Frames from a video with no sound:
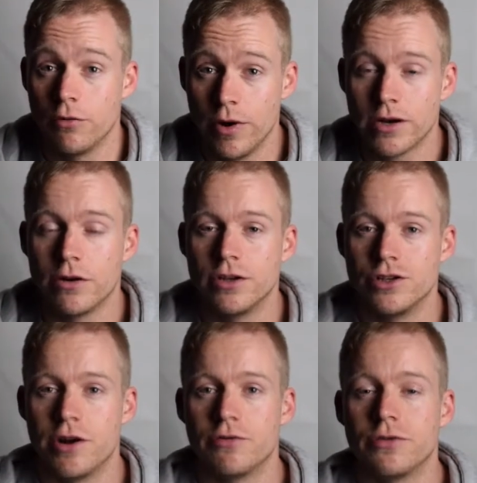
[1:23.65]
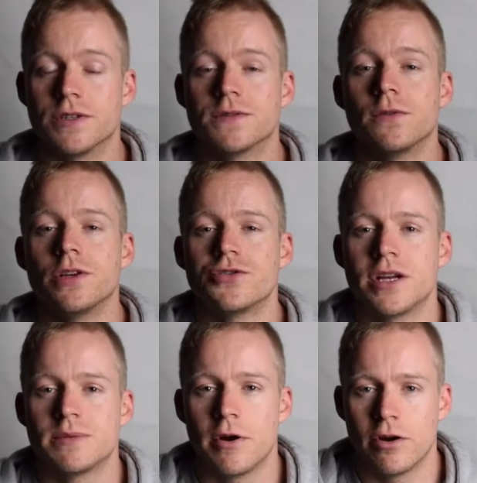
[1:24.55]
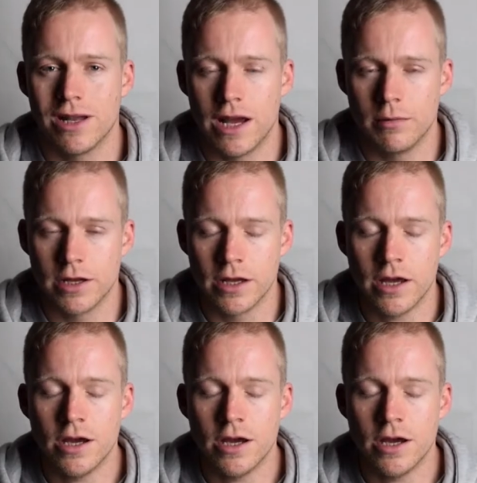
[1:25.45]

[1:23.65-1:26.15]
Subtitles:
or Redcon in general uses fully transparent labeling,